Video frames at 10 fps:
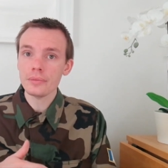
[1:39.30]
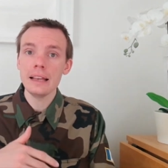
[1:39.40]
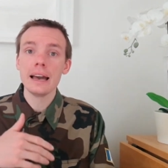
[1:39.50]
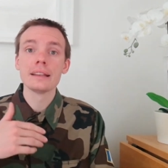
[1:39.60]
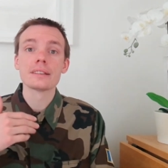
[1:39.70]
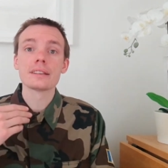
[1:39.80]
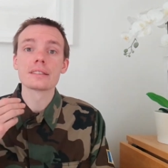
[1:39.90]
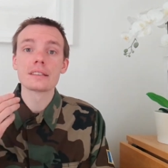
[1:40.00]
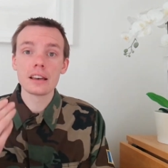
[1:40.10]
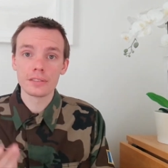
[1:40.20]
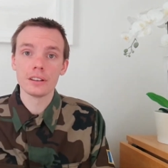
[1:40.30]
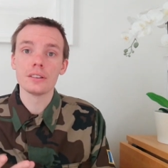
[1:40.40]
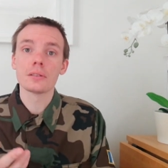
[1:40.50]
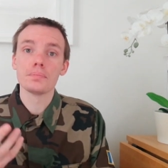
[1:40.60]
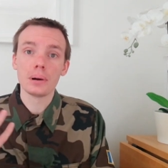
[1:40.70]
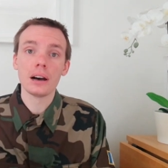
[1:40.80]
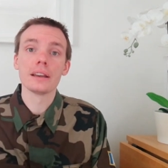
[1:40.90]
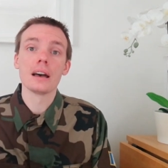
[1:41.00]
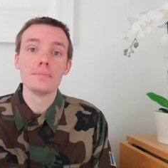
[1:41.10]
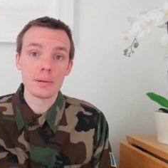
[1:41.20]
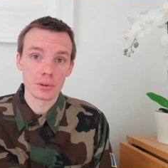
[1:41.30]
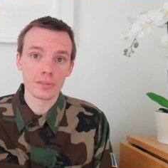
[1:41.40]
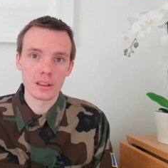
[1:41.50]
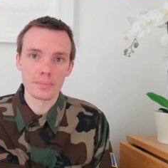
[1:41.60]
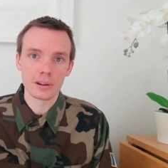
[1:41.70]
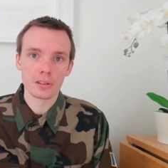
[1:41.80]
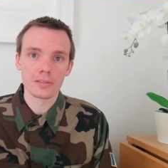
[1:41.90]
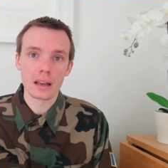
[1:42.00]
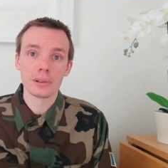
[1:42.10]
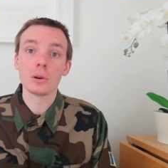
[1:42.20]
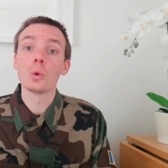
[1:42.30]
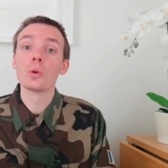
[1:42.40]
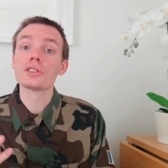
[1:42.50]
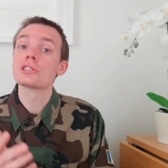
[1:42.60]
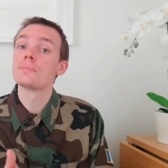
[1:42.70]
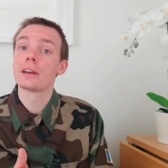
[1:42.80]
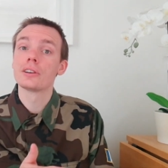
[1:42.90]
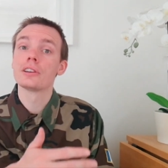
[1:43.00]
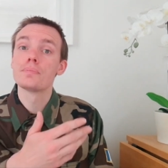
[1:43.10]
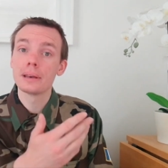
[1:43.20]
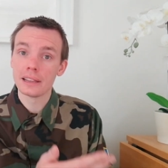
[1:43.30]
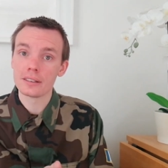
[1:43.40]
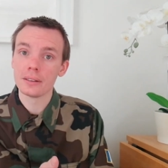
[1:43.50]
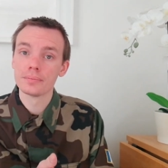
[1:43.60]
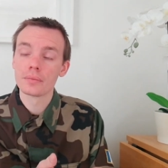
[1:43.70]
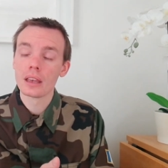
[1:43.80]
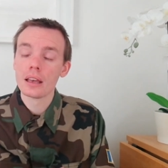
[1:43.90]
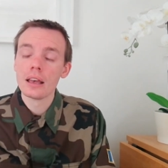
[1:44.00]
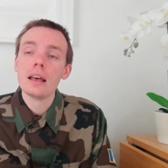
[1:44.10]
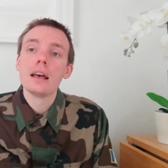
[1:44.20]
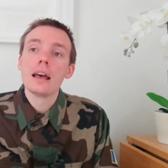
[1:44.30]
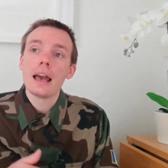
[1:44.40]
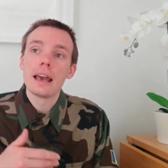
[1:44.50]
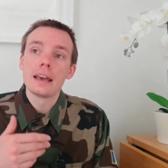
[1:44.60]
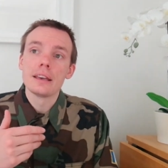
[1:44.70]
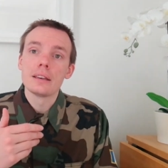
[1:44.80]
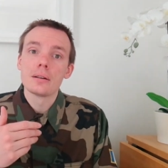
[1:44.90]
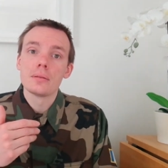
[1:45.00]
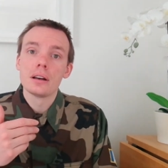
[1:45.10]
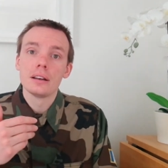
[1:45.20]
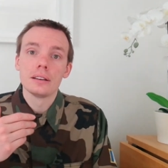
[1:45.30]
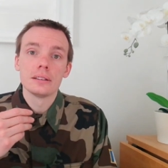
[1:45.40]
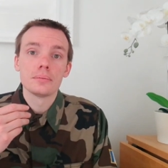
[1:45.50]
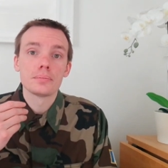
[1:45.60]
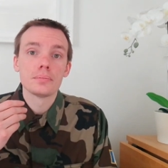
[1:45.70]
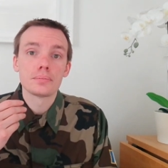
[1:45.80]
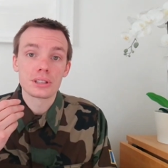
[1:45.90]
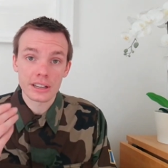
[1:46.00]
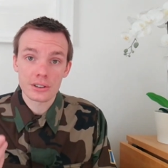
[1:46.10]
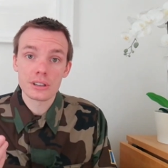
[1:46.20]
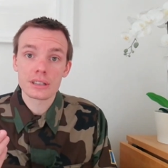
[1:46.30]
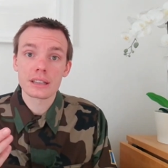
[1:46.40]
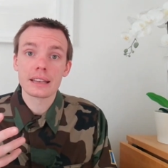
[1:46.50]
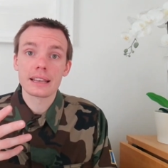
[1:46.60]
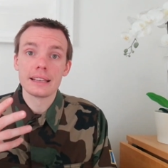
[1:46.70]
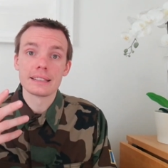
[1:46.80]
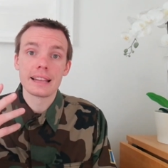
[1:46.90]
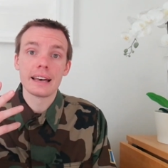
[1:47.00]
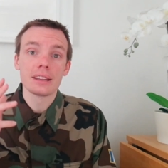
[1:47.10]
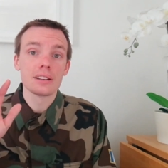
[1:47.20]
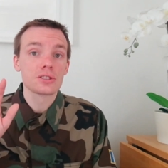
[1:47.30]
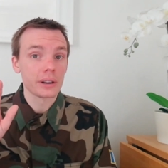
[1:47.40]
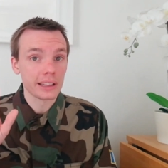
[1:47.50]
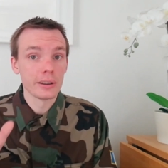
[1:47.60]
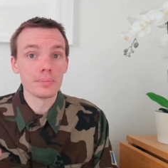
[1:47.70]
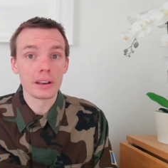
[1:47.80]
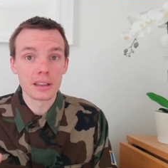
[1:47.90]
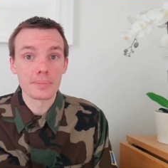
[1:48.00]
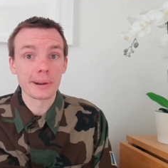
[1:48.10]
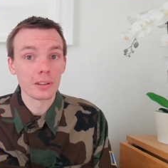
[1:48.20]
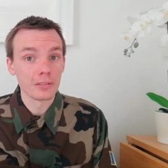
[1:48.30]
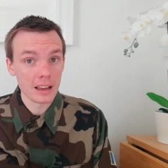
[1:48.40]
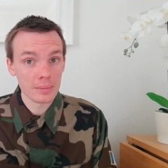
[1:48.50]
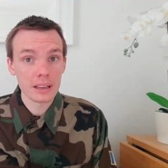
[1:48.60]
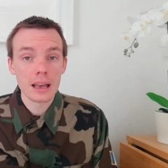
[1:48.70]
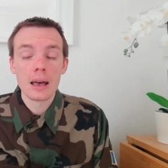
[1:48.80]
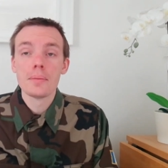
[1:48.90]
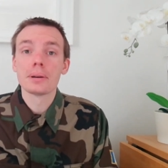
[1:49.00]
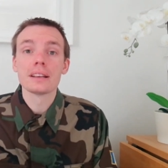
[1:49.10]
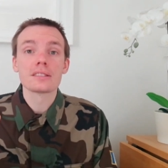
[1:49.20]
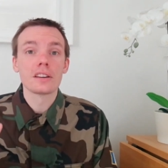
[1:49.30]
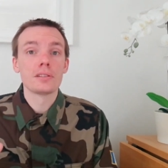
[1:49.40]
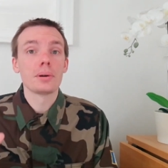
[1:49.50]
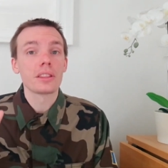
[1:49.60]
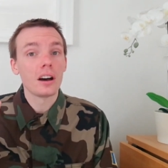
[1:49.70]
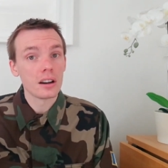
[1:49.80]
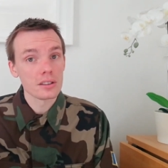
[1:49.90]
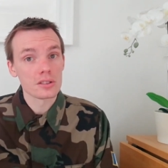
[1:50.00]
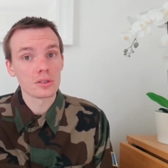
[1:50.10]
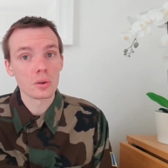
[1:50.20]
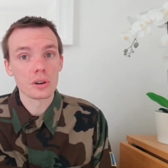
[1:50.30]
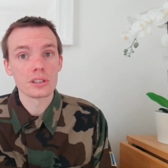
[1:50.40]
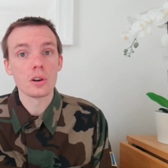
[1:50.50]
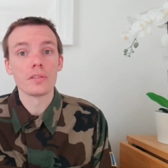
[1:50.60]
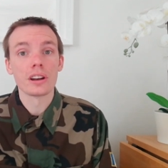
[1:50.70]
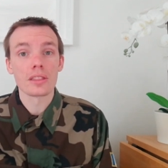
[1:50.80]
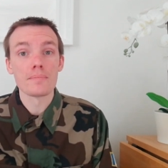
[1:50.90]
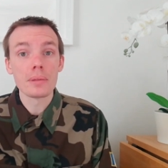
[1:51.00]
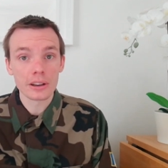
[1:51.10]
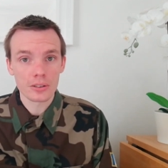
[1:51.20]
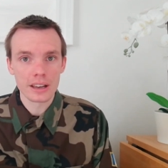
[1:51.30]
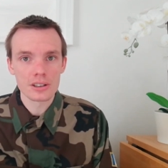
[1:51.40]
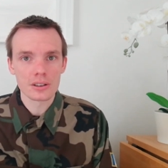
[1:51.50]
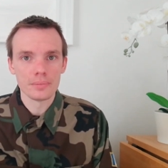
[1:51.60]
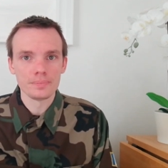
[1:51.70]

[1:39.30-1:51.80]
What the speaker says: and it is governed by a member of the imperial family or the Stomarian nobility. A protectorate is land that's directly owned by the imperial family, but it's governed by the highest authority of another micronation.